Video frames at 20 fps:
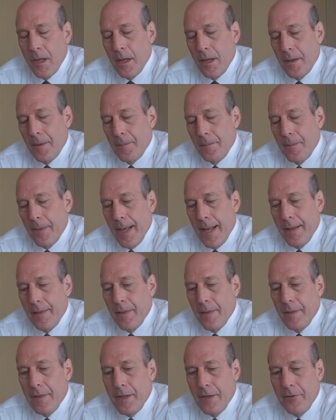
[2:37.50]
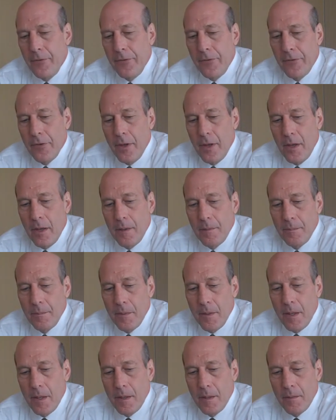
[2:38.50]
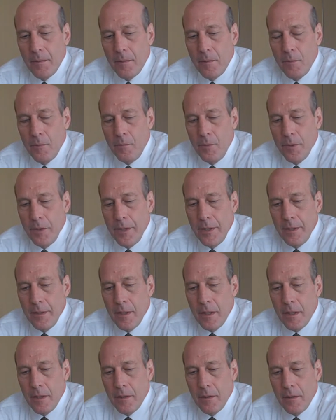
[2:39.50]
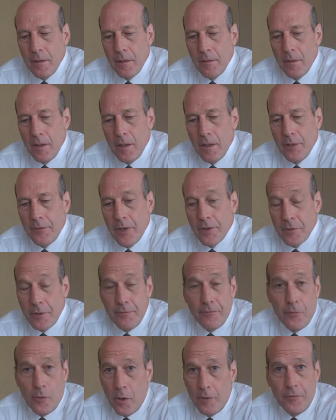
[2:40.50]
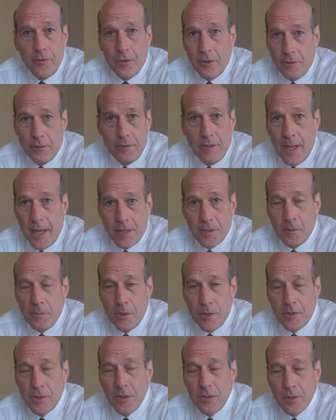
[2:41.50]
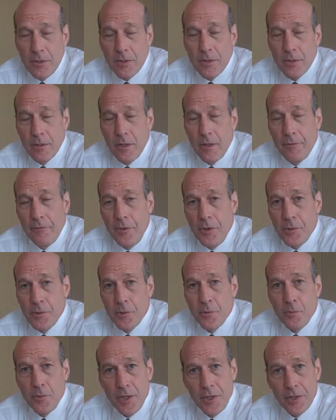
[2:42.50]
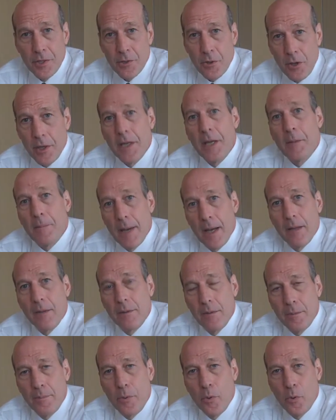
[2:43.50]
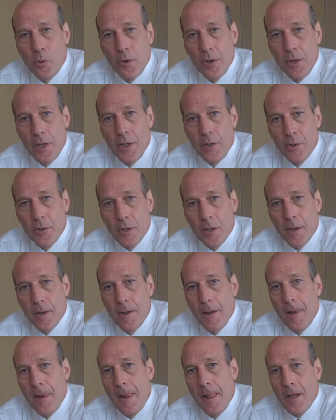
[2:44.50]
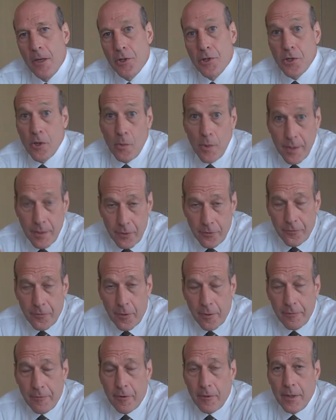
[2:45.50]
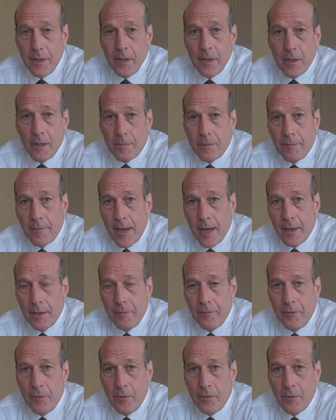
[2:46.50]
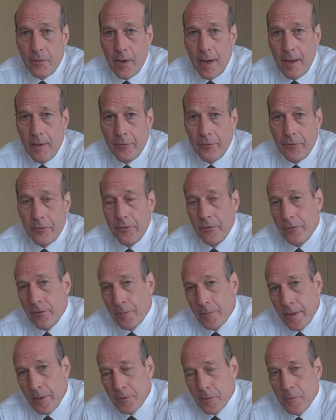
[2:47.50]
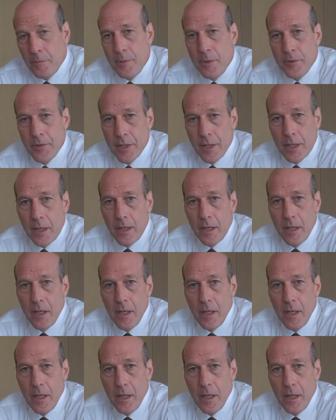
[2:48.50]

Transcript: Um, and these uh, uh, really uh, essentially vaudeville exhibitions featured Riis talking about the poor in New York showing these very, very uh, provocative photographs, sometimes with music.